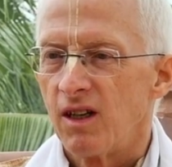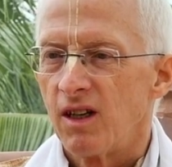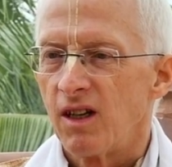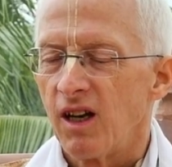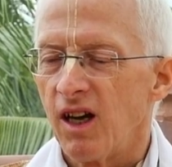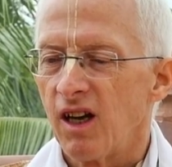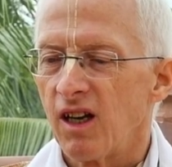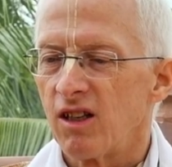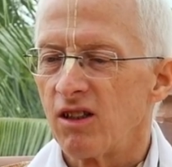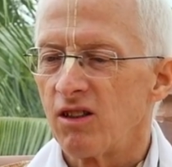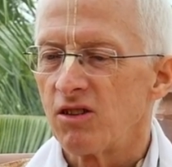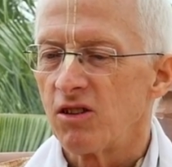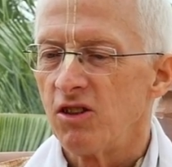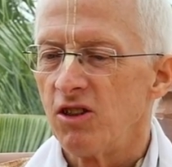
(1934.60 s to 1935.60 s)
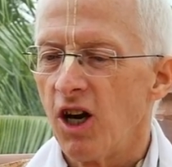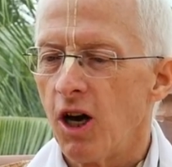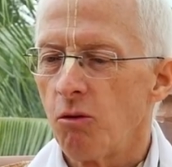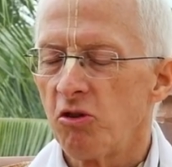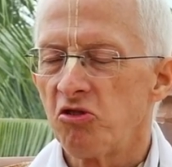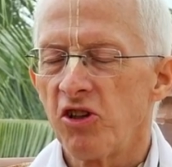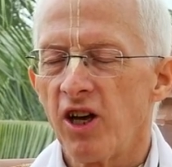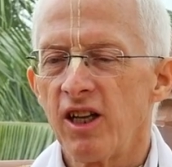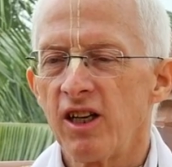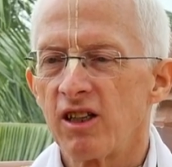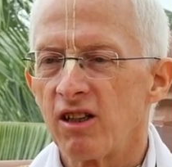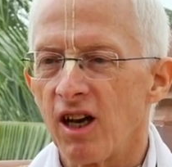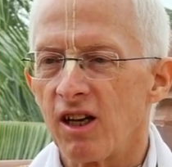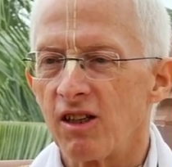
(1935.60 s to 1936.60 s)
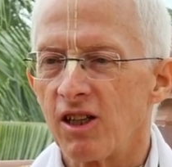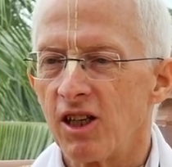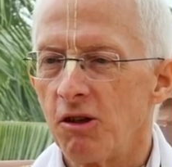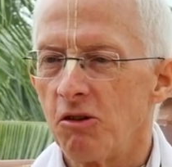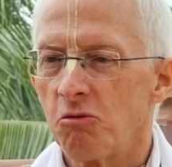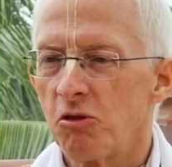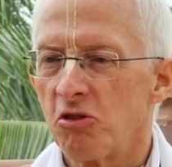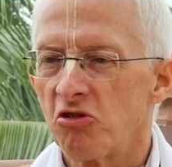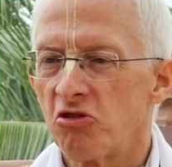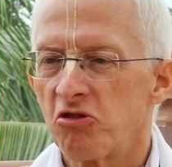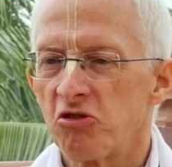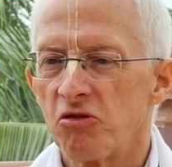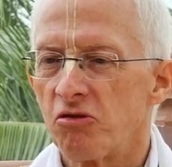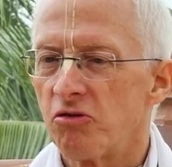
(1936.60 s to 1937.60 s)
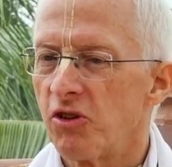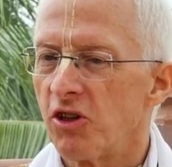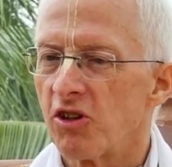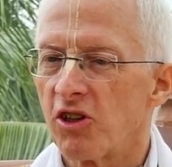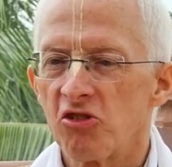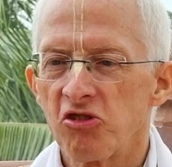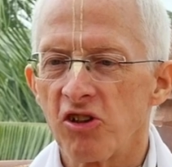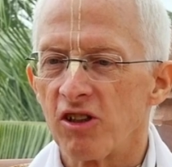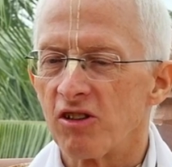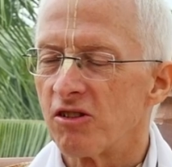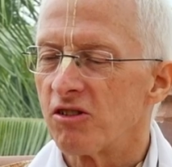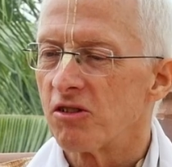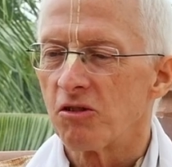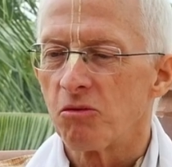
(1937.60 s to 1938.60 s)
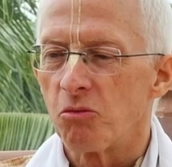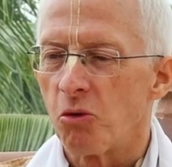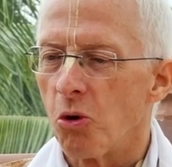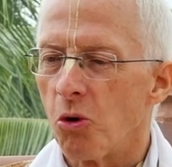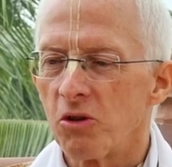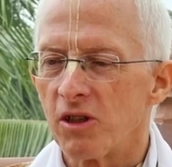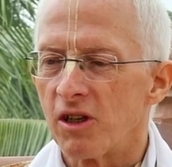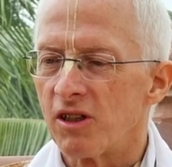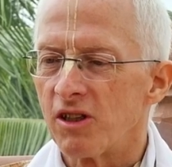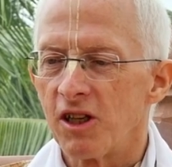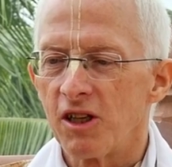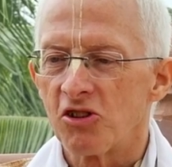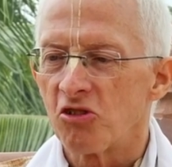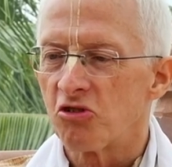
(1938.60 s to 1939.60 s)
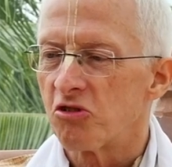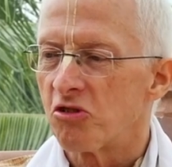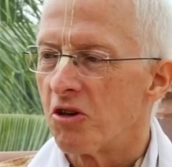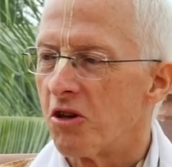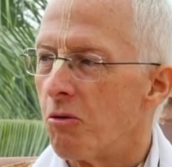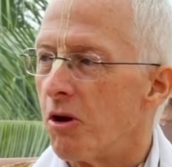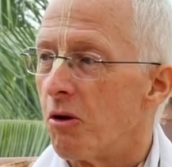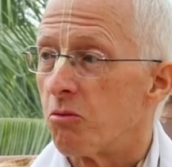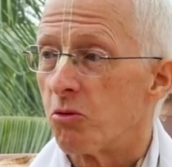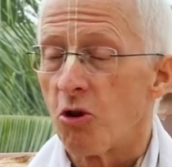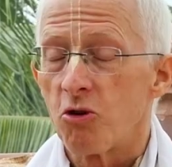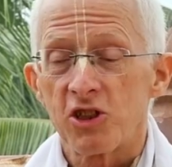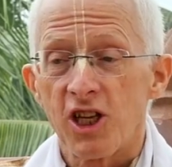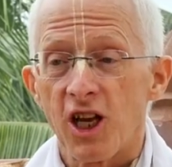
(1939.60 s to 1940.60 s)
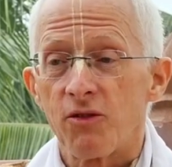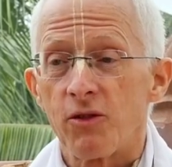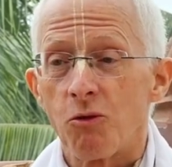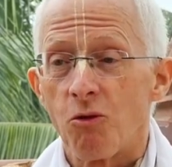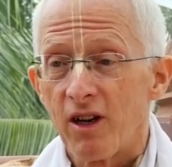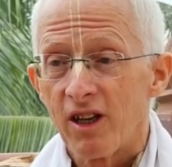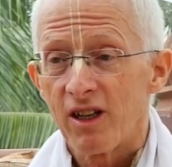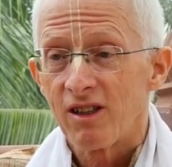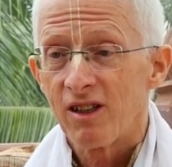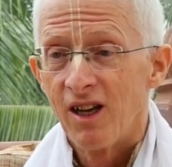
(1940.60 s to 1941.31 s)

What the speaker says: And notwithstanding that, he was fearless and bold, and he approached everyone, and